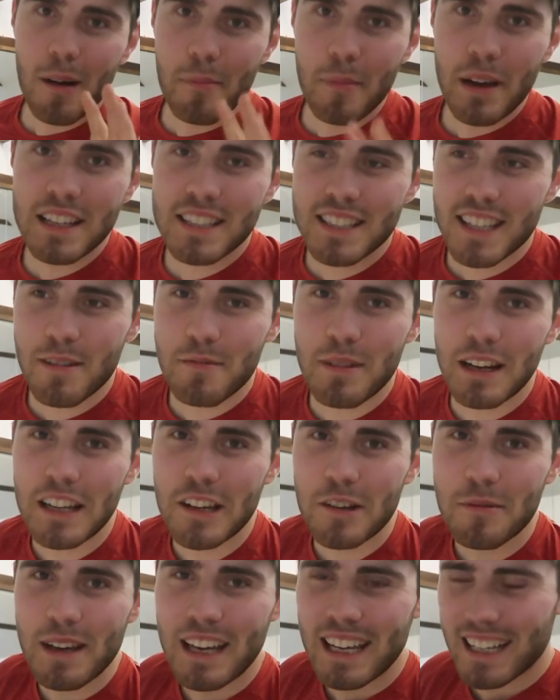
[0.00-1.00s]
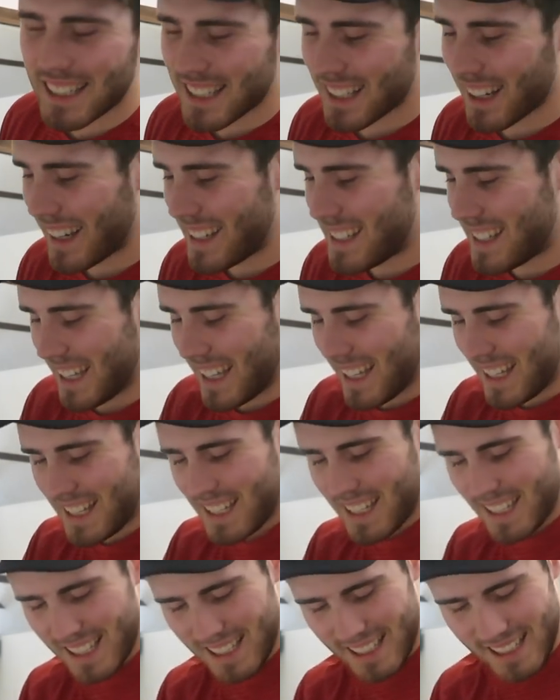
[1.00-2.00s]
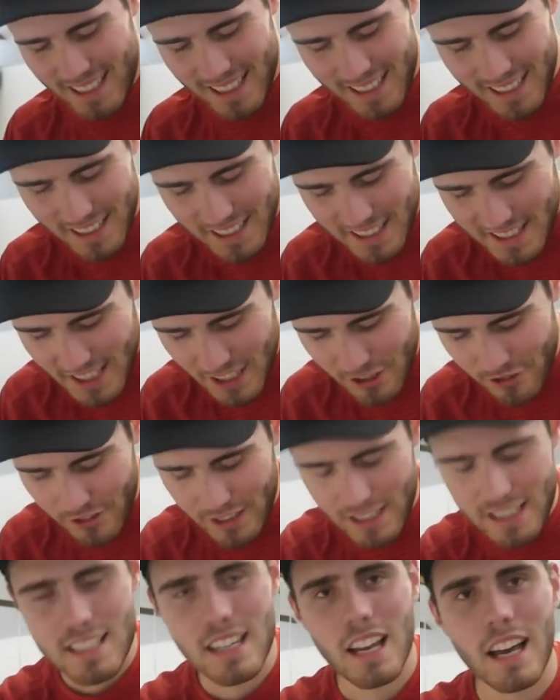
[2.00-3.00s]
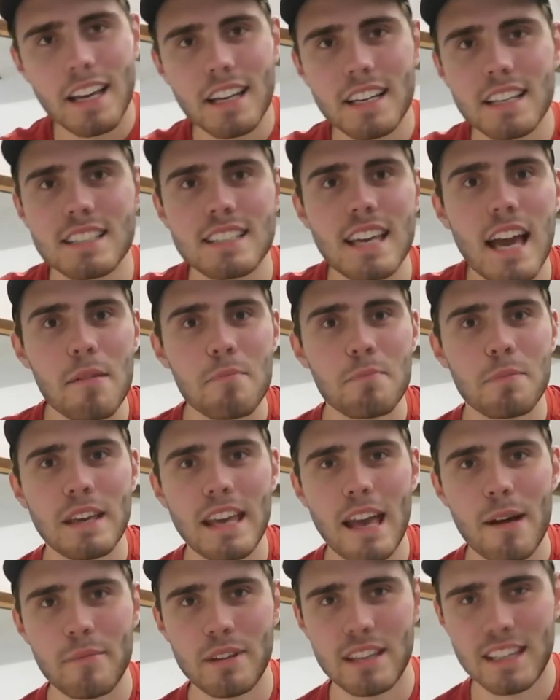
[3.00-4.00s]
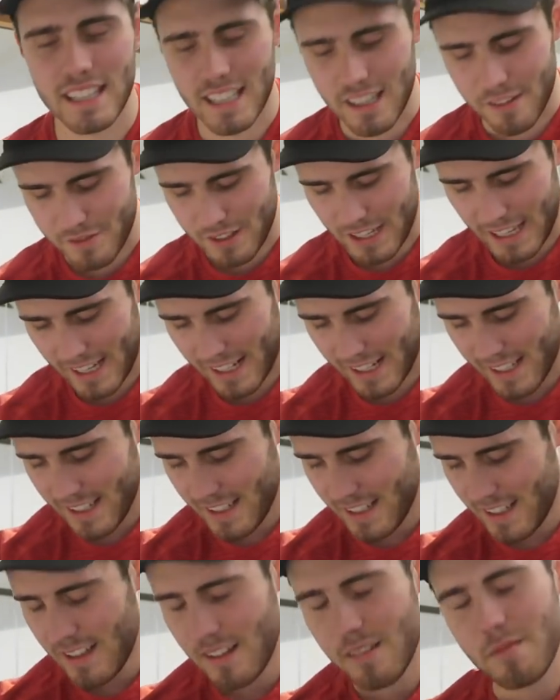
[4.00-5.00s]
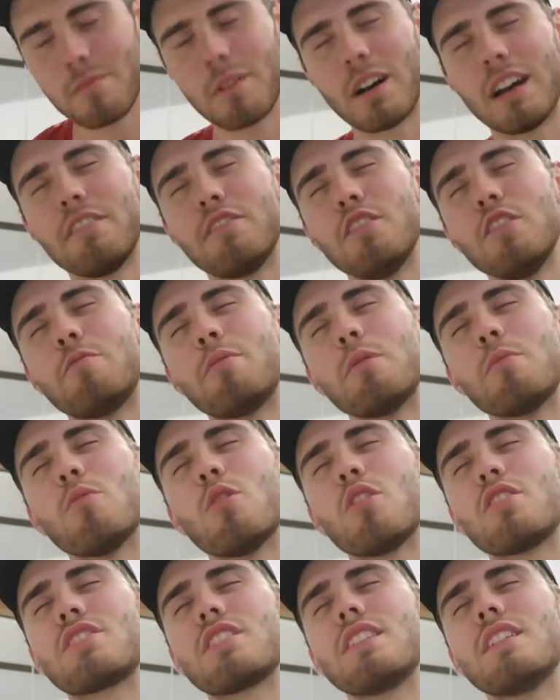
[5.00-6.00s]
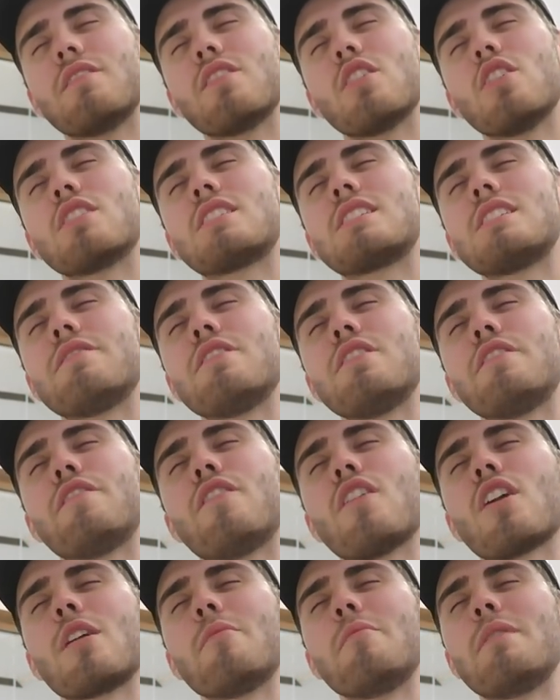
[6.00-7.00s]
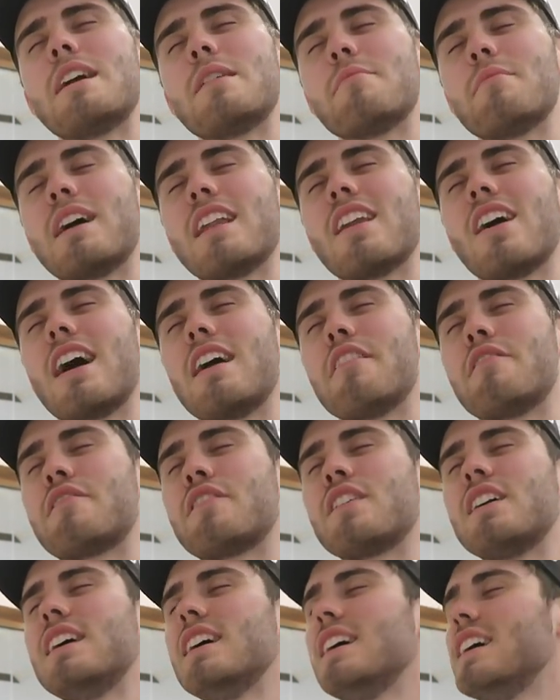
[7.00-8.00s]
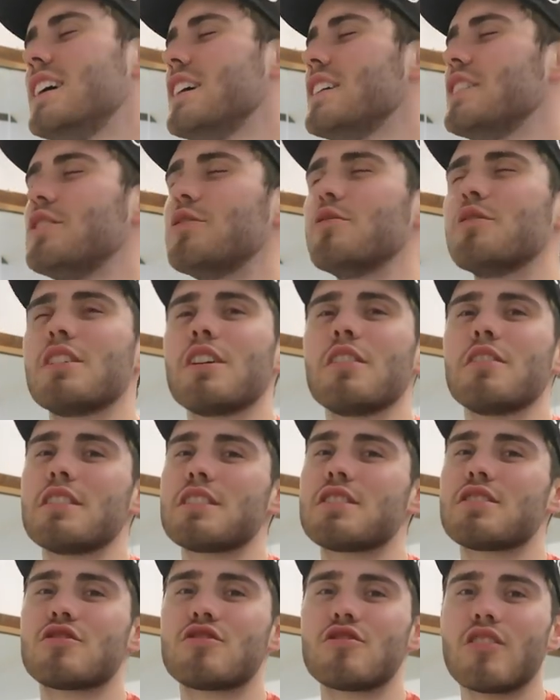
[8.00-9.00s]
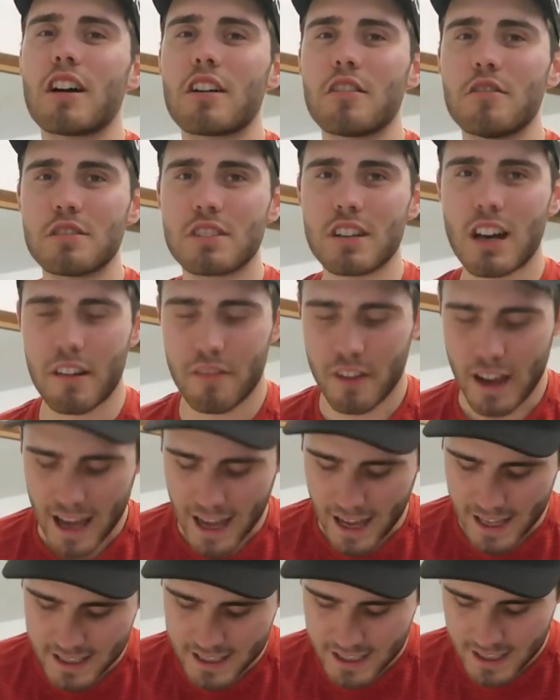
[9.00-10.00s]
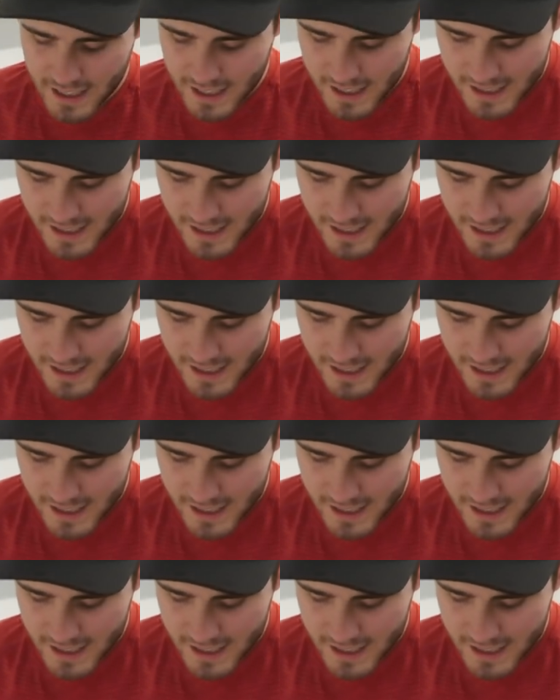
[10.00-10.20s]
I may seem a little bit excited, considering it's like 10 p.m. in the evening. But if you've been watching the vlogs, if you follow me in my life, you all know the struggles I've had